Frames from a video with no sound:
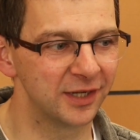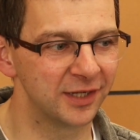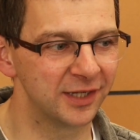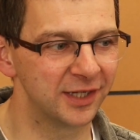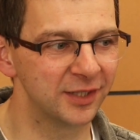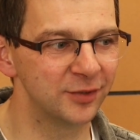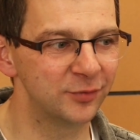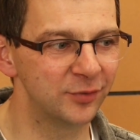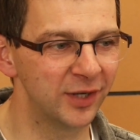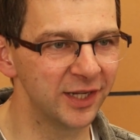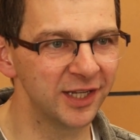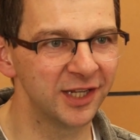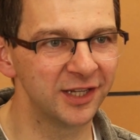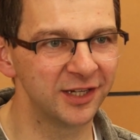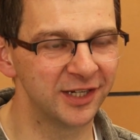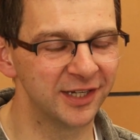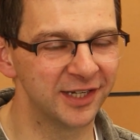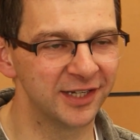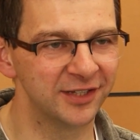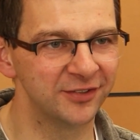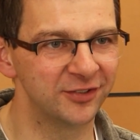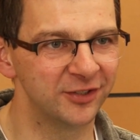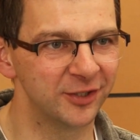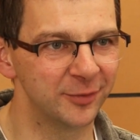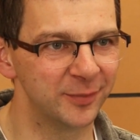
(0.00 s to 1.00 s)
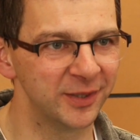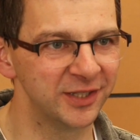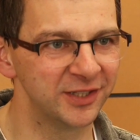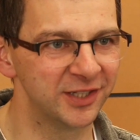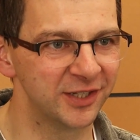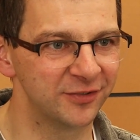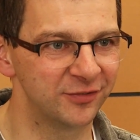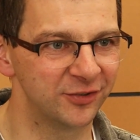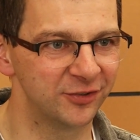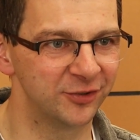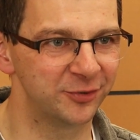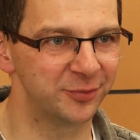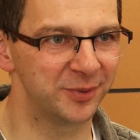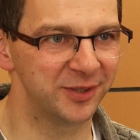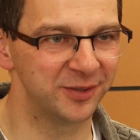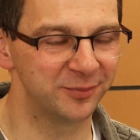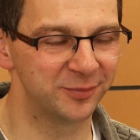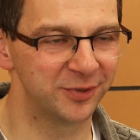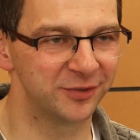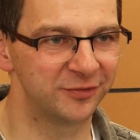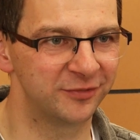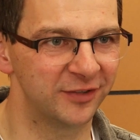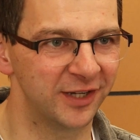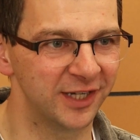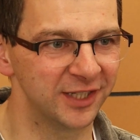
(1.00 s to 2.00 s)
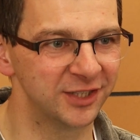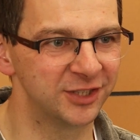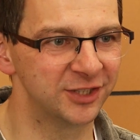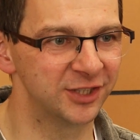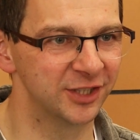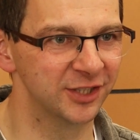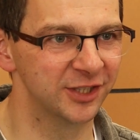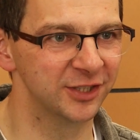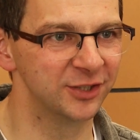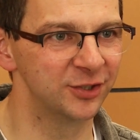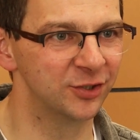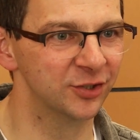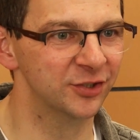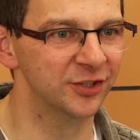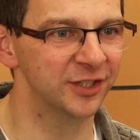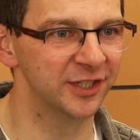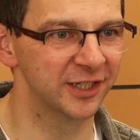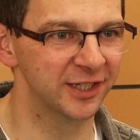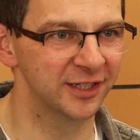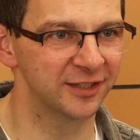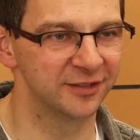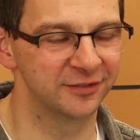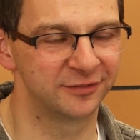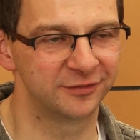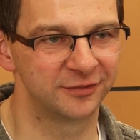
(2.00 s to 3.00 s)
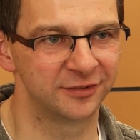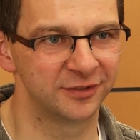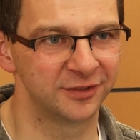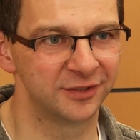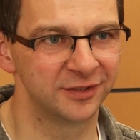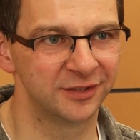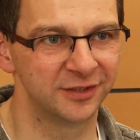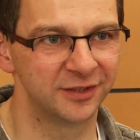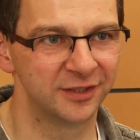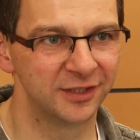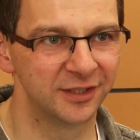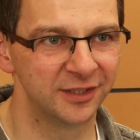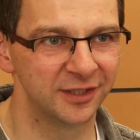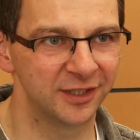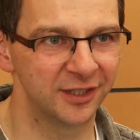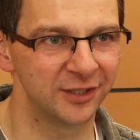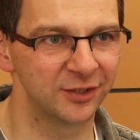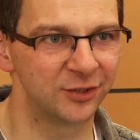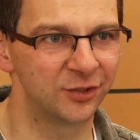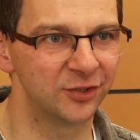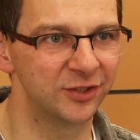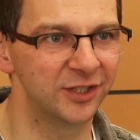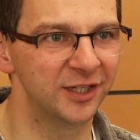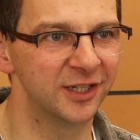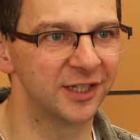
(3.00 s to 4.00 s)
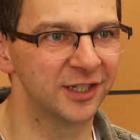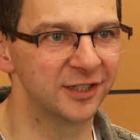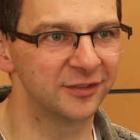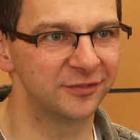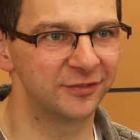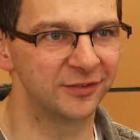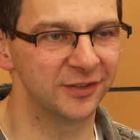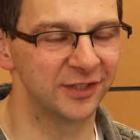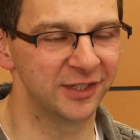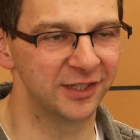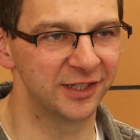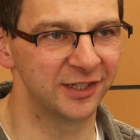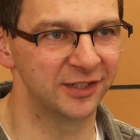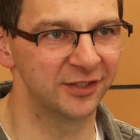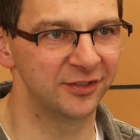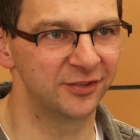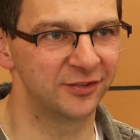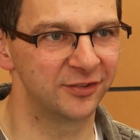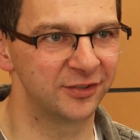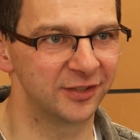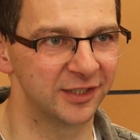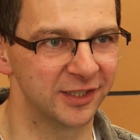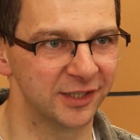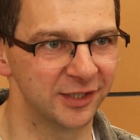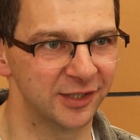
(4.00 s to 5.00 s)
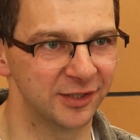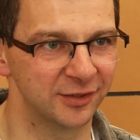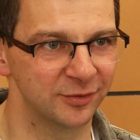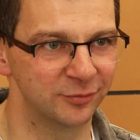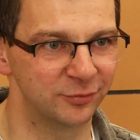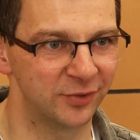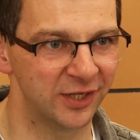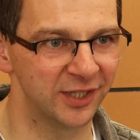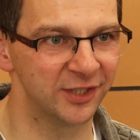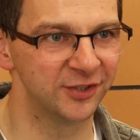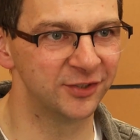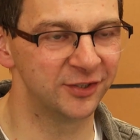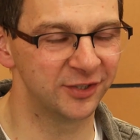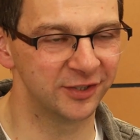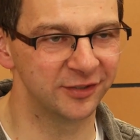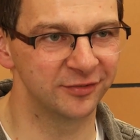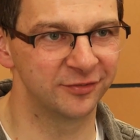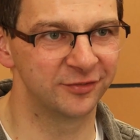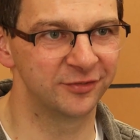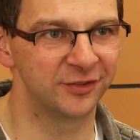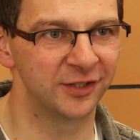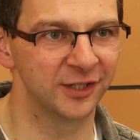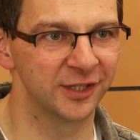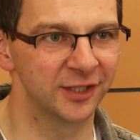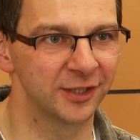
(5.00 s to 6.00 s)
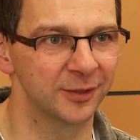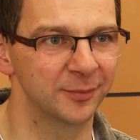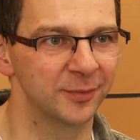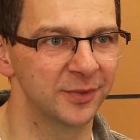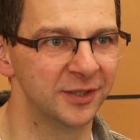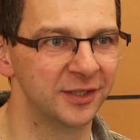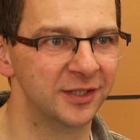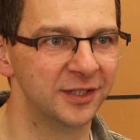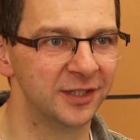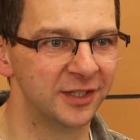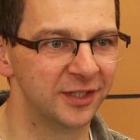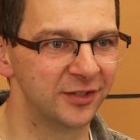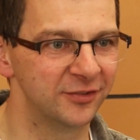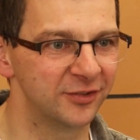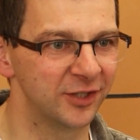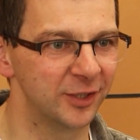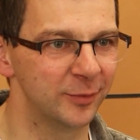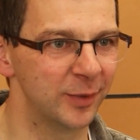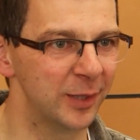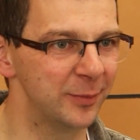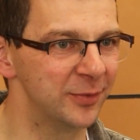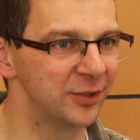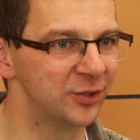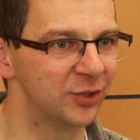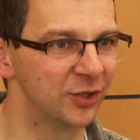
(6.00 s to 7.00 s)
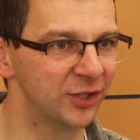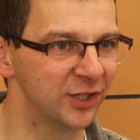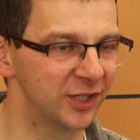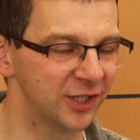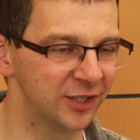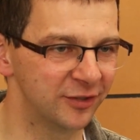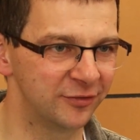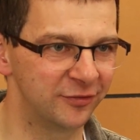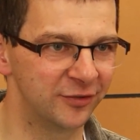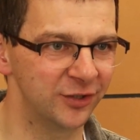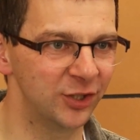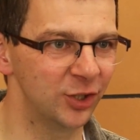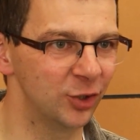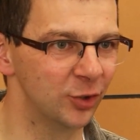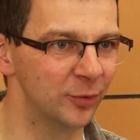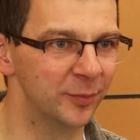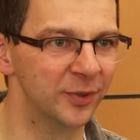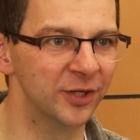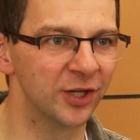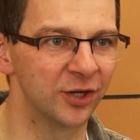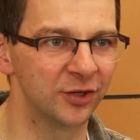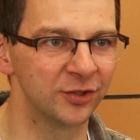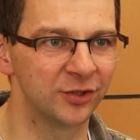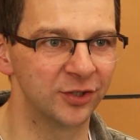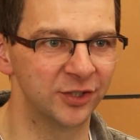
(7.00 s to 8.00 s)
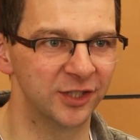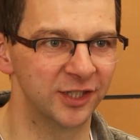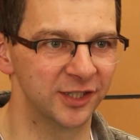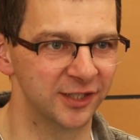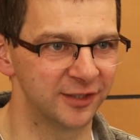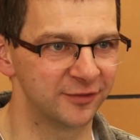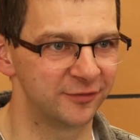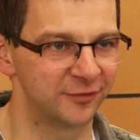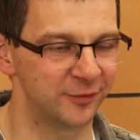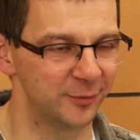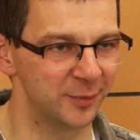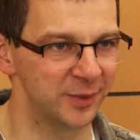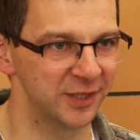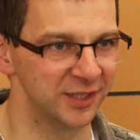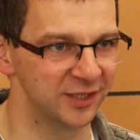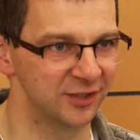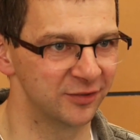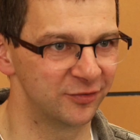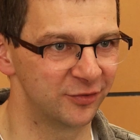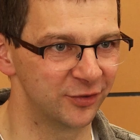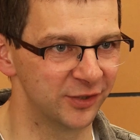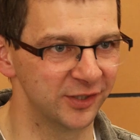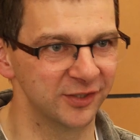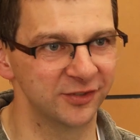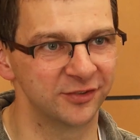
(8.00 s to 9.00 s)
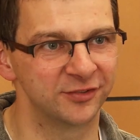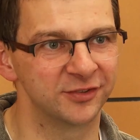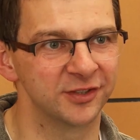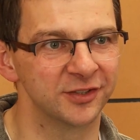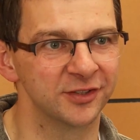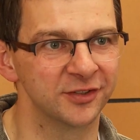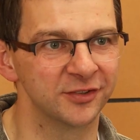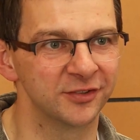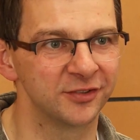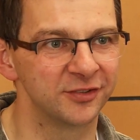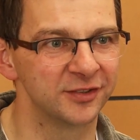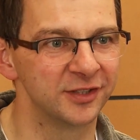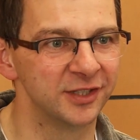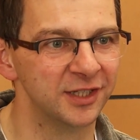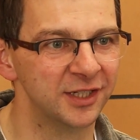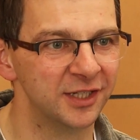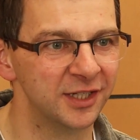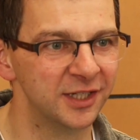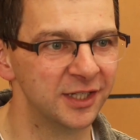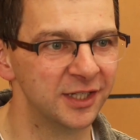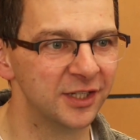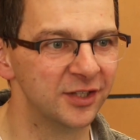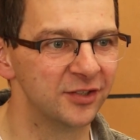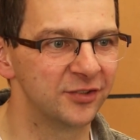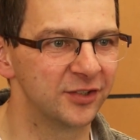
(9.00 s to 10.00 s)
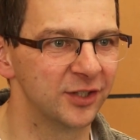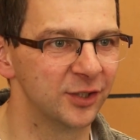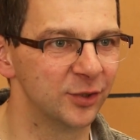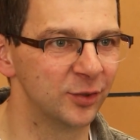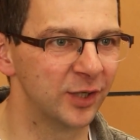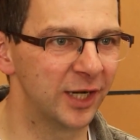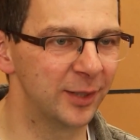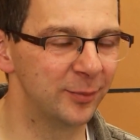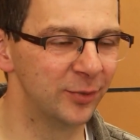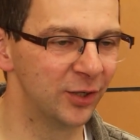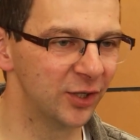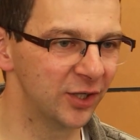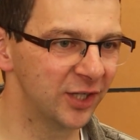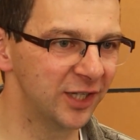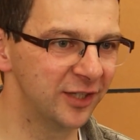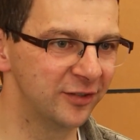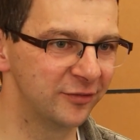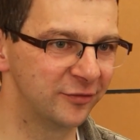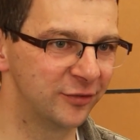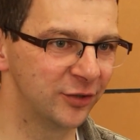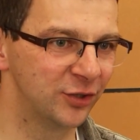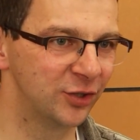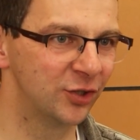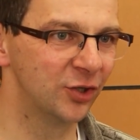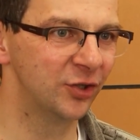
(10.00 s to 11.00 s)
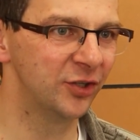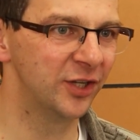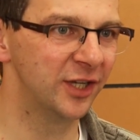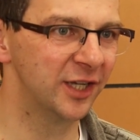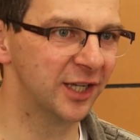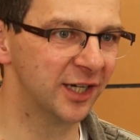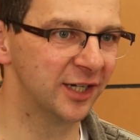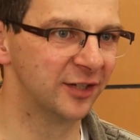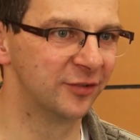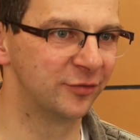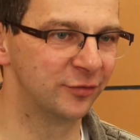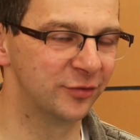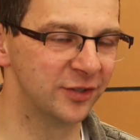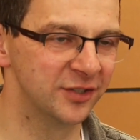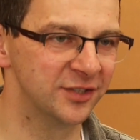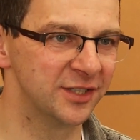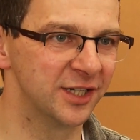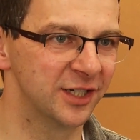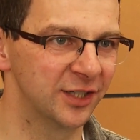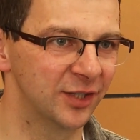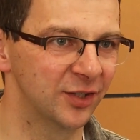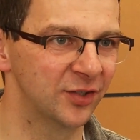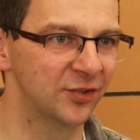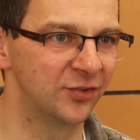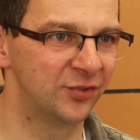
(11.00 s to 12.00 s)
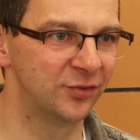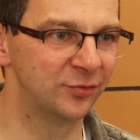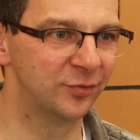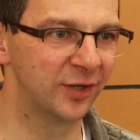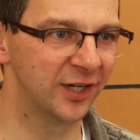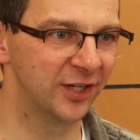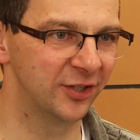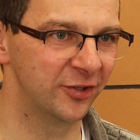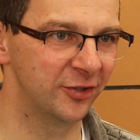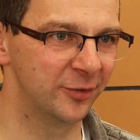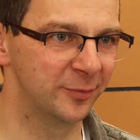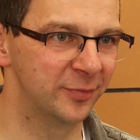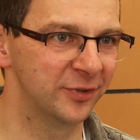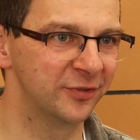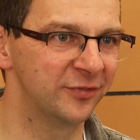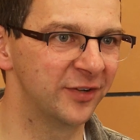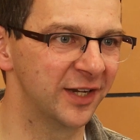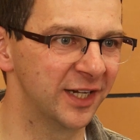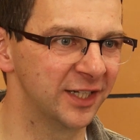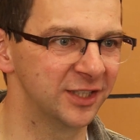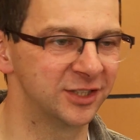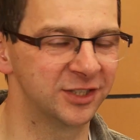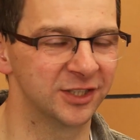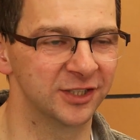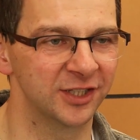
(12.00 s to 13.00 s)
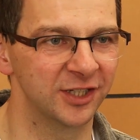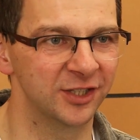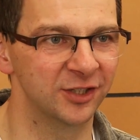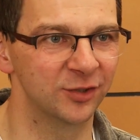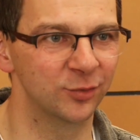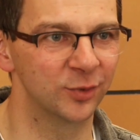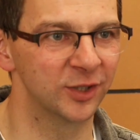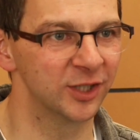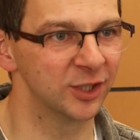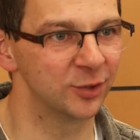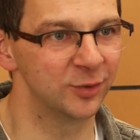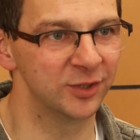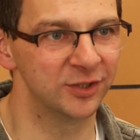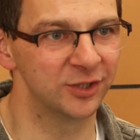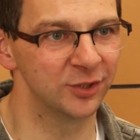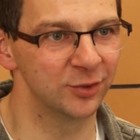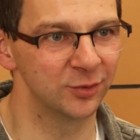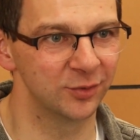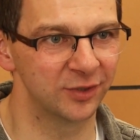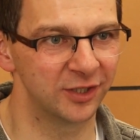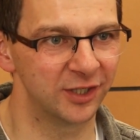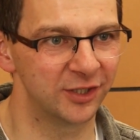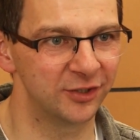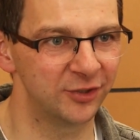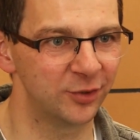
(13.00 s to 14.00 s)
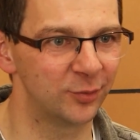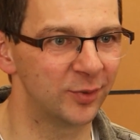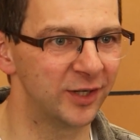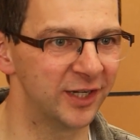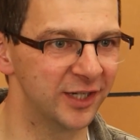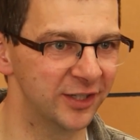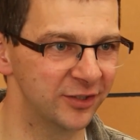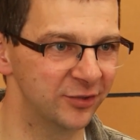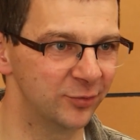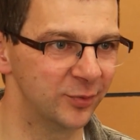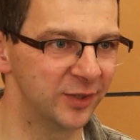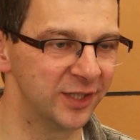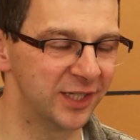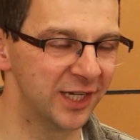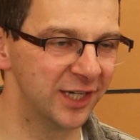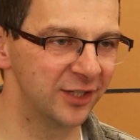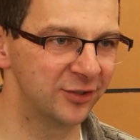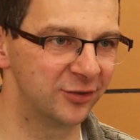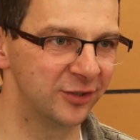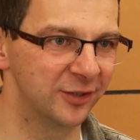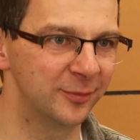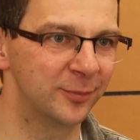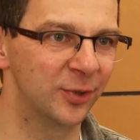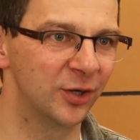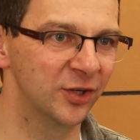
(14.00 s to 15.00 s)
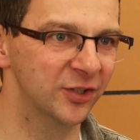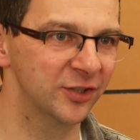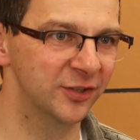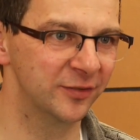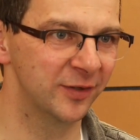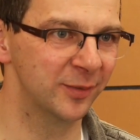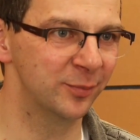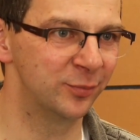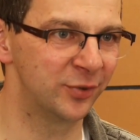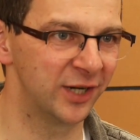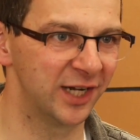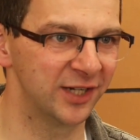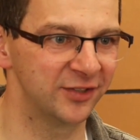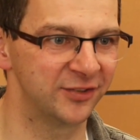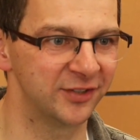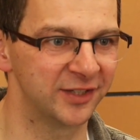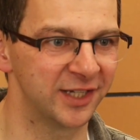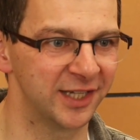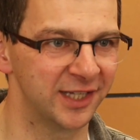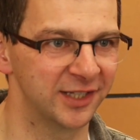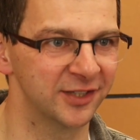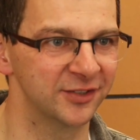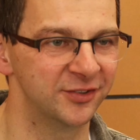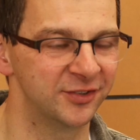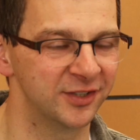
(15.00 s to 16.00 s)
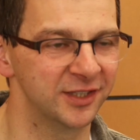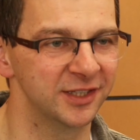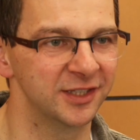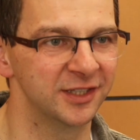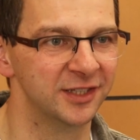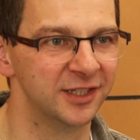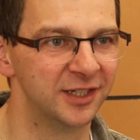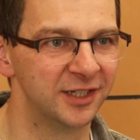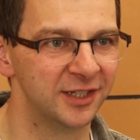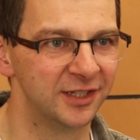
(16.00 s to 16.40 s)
I recognize there's a big difference between perfection and good enough. And good enough is a relative term. So it may be good enough for you, but not good enough for me, for instance. So I'm looking for good enough results rather than perfection in the work we do. Otherwise, we get to the point of impracticality.